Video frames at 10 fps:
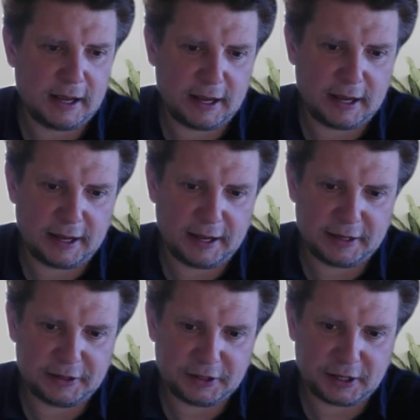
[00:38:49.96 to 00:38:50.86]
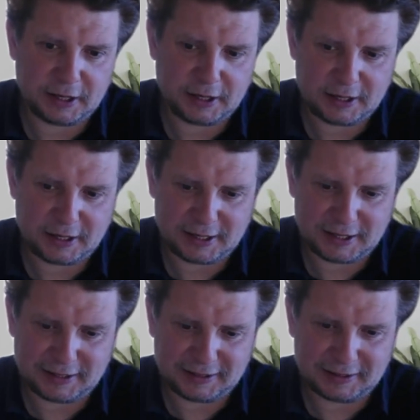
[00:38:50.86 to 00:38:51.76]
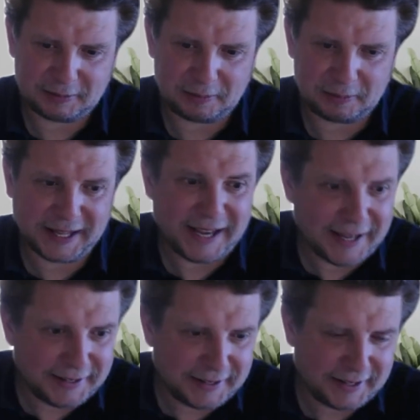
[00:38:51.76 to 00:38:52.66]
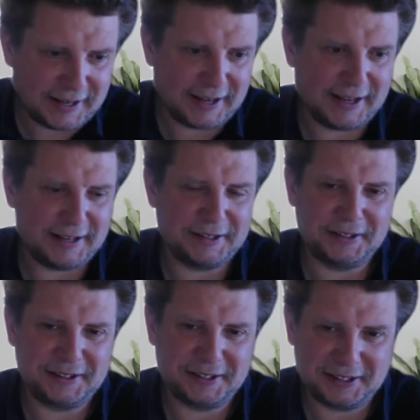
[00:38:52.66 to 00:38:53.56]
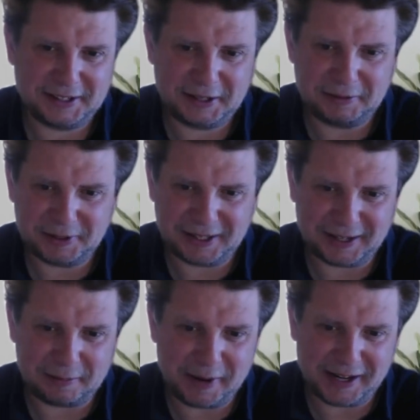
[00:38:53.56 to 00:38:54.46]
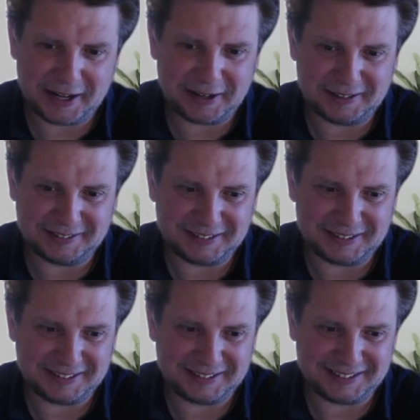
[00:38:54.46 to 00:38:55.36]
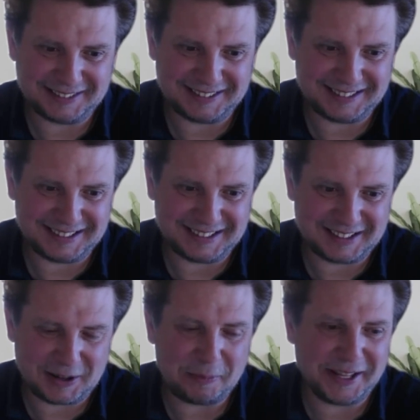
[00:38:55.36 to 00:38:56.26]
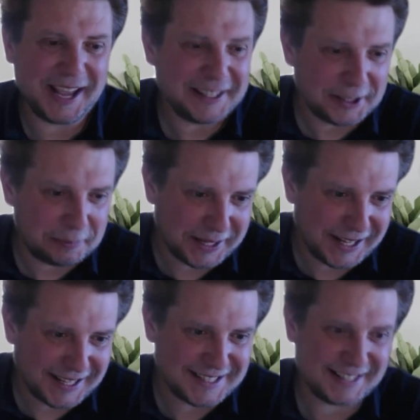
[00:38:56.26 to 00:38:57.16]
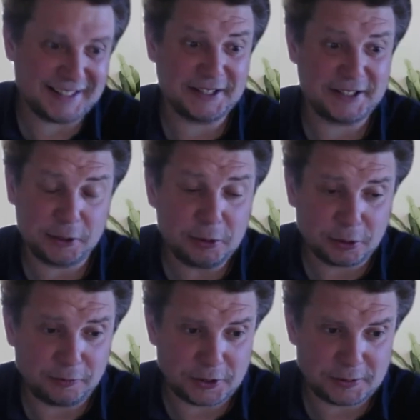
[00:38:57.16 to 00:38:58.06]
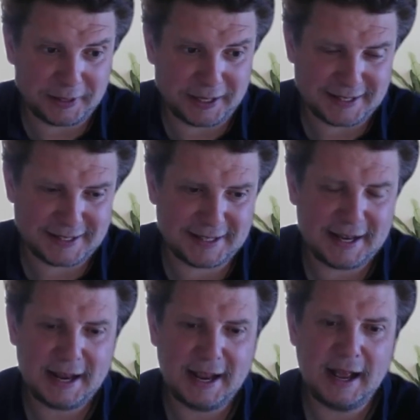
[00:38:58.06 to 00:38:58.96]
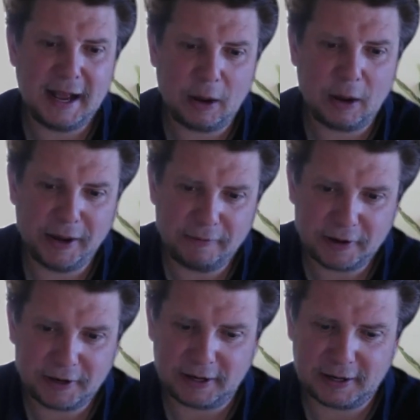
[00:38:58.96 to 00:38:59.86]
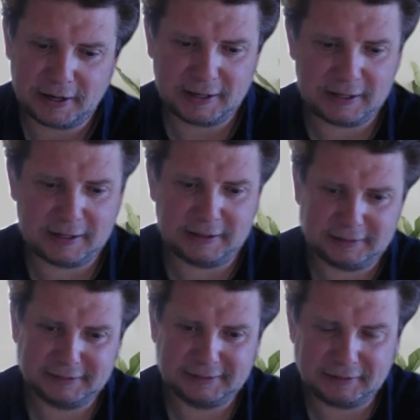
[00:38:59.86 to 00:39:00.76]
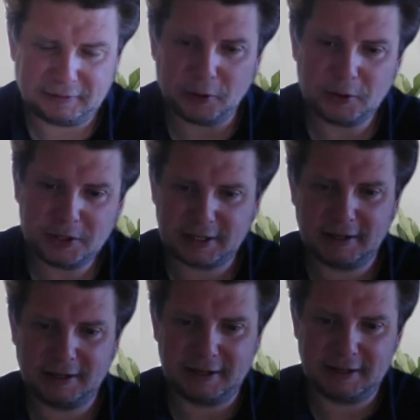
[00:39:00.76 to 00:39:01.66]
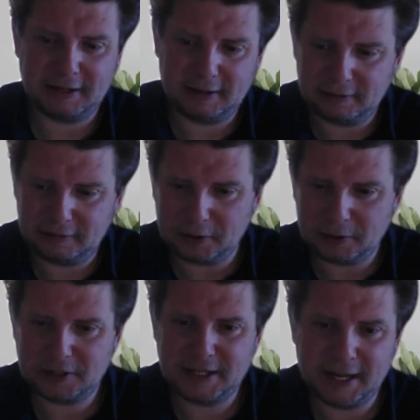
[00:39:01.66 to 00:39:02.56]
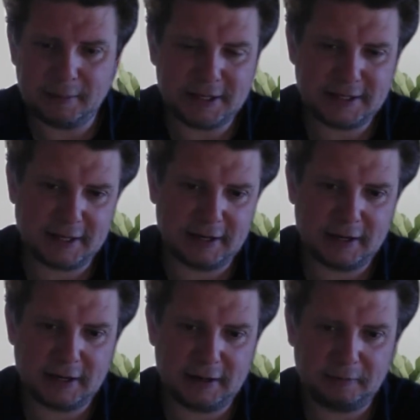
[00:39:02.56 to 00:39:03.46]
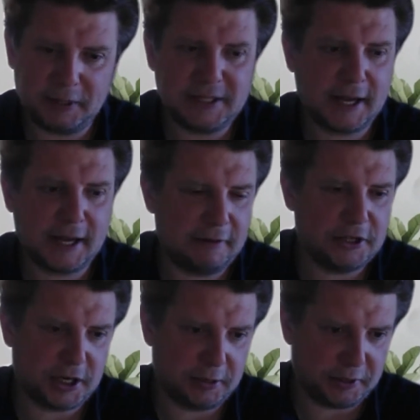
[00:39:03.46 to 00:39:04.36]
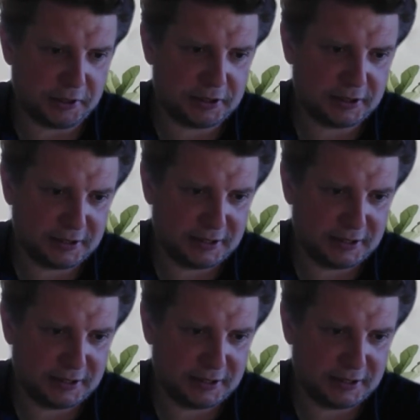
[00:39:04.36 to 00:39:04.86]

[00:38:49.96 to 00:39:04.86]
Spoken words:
and plan and even like make a complicated plans and execute on those plans. However, those demos are pretty heavily cherry-picked.